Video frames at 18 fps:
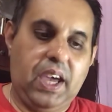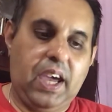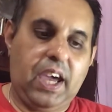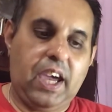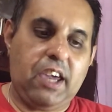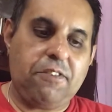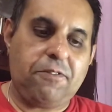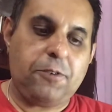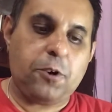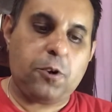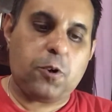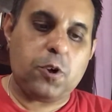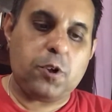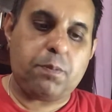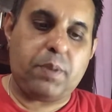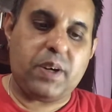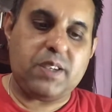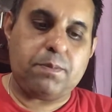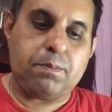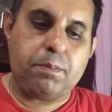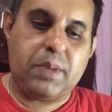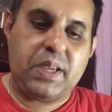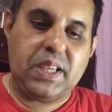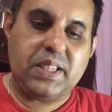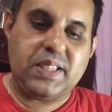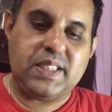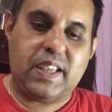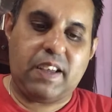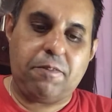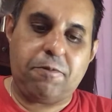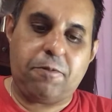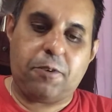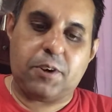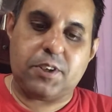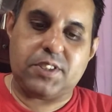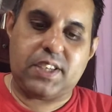If you could but mean them
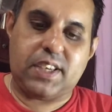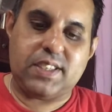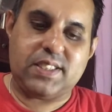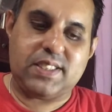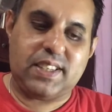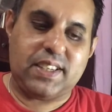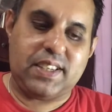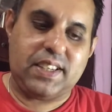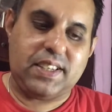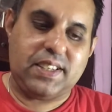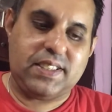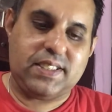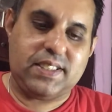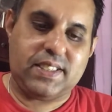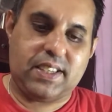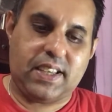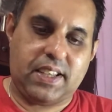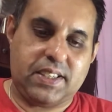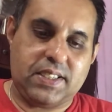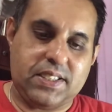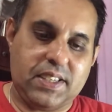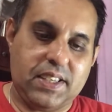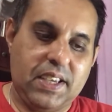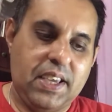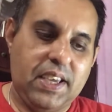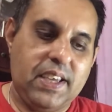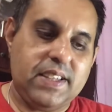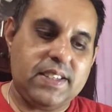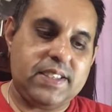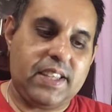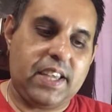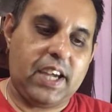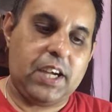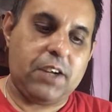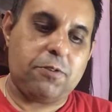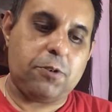for just an instant,
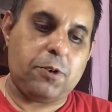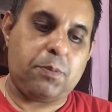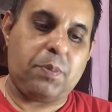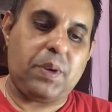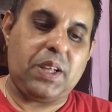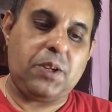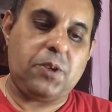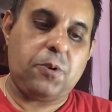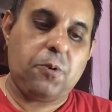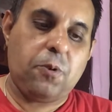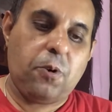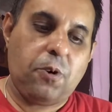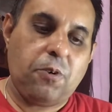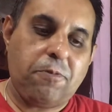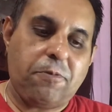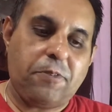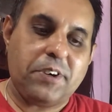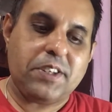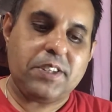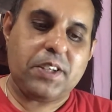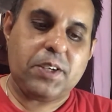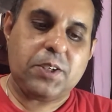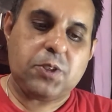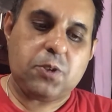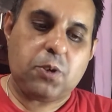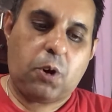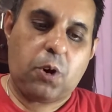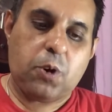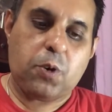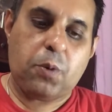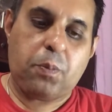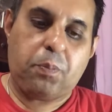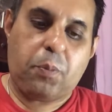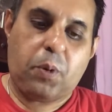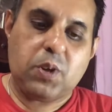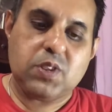there would be no further sorrow
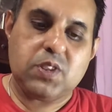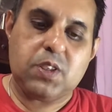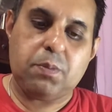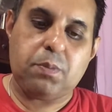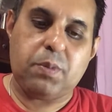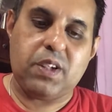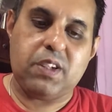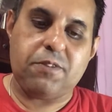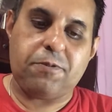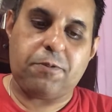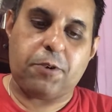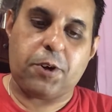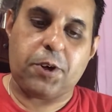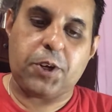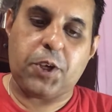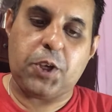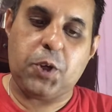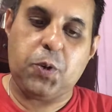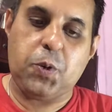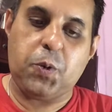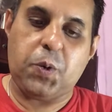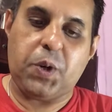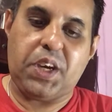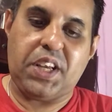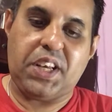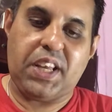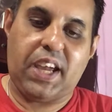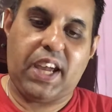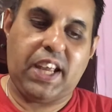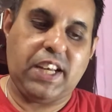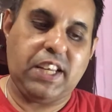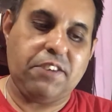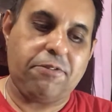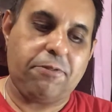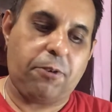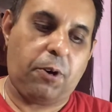possible for you in any
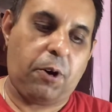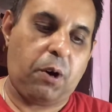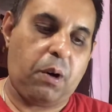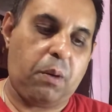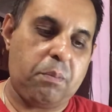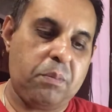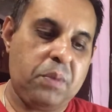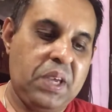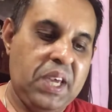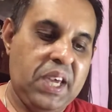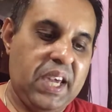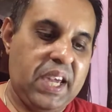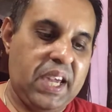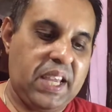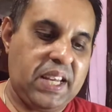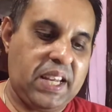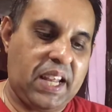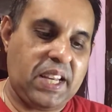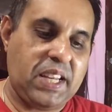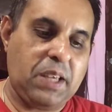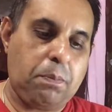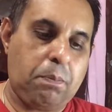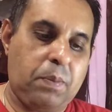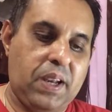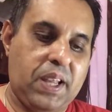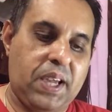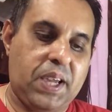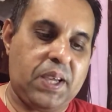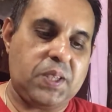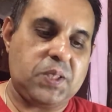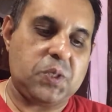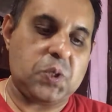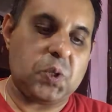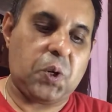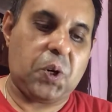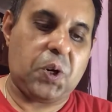form, in any place,
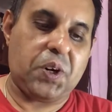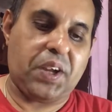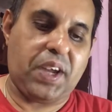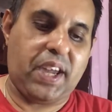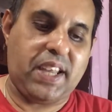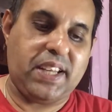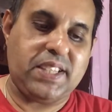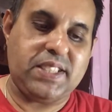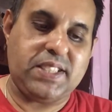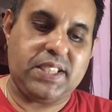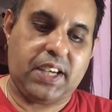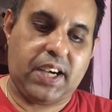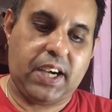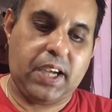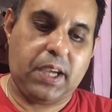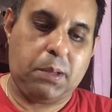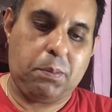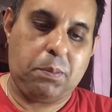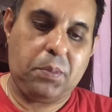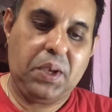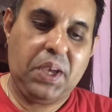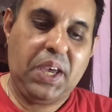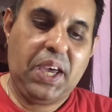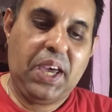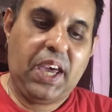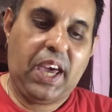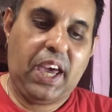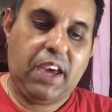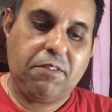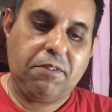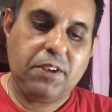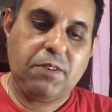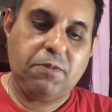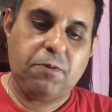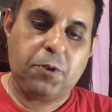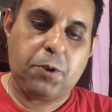or any time.
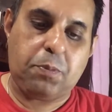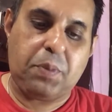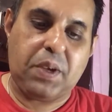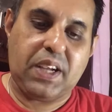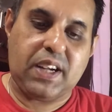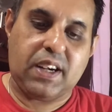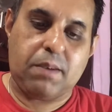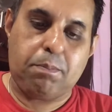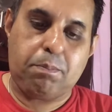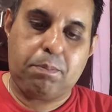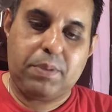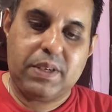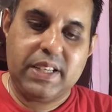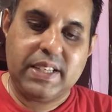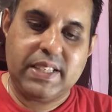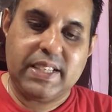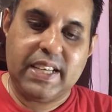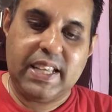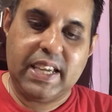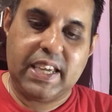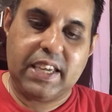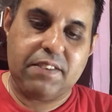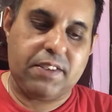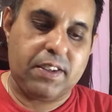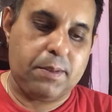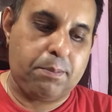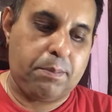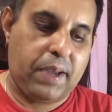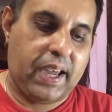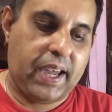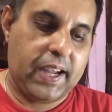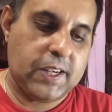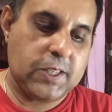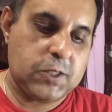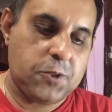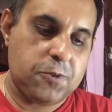Heaven would be completely given
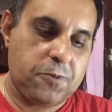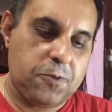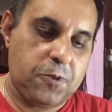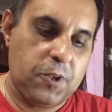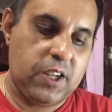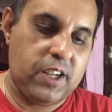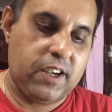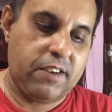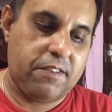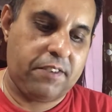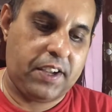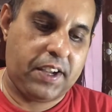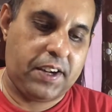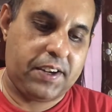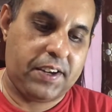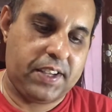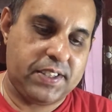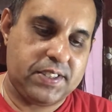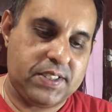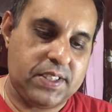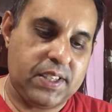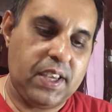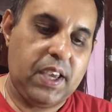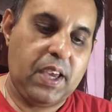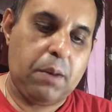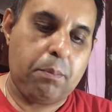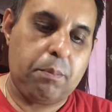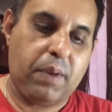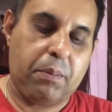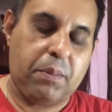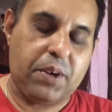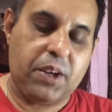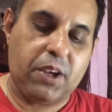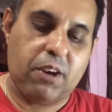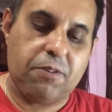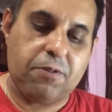back to full awareness,
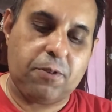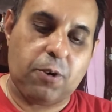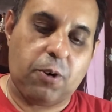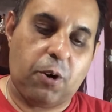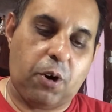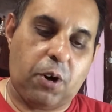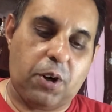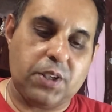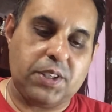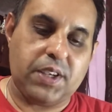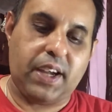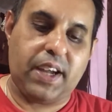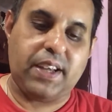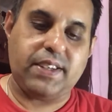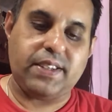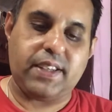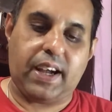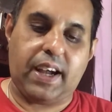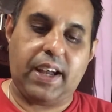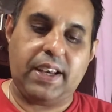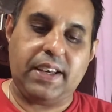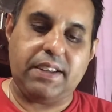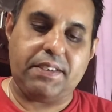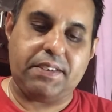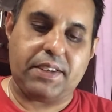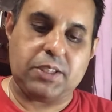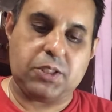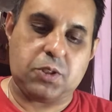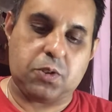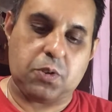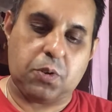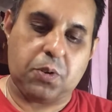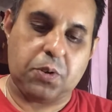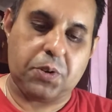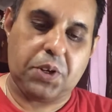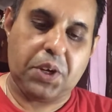memory of God entirely
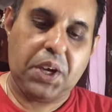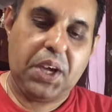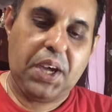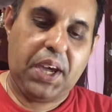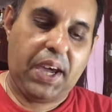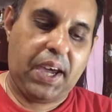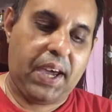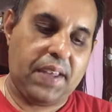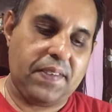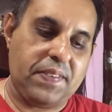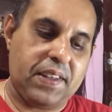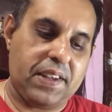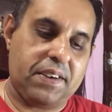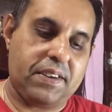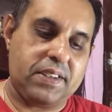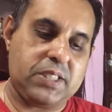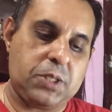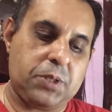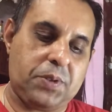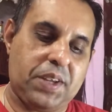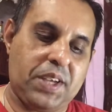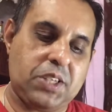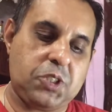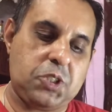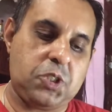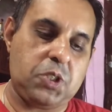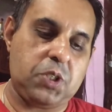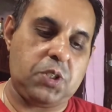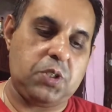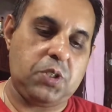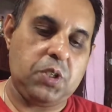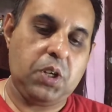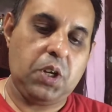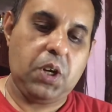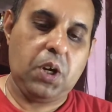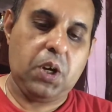restored, and the resurrection
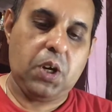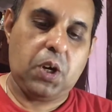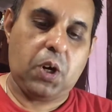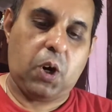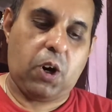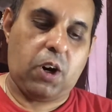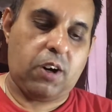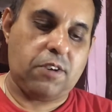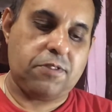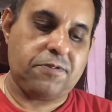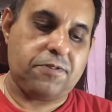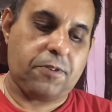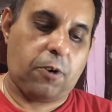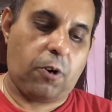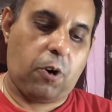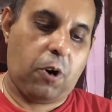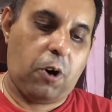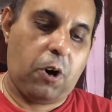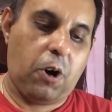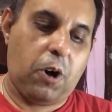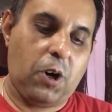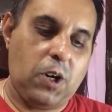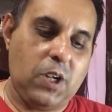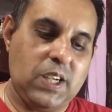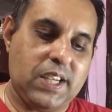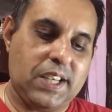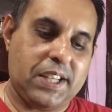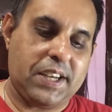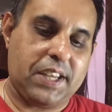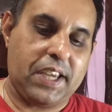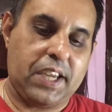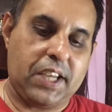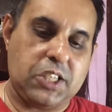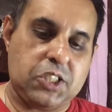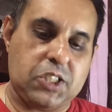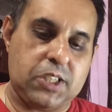of all
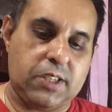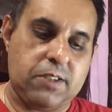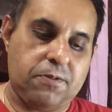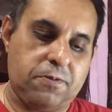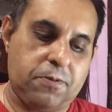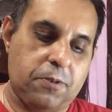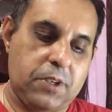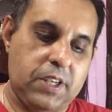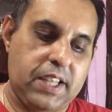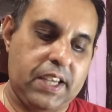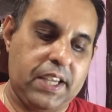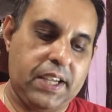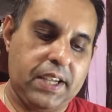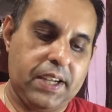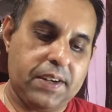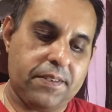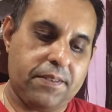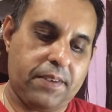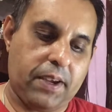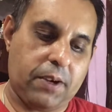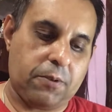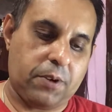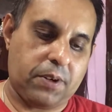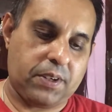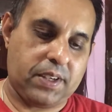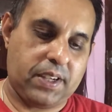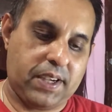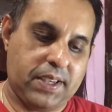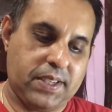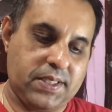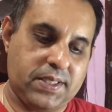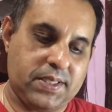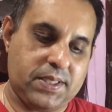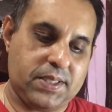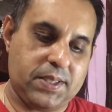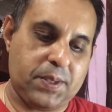creation fully
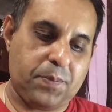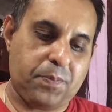recognized.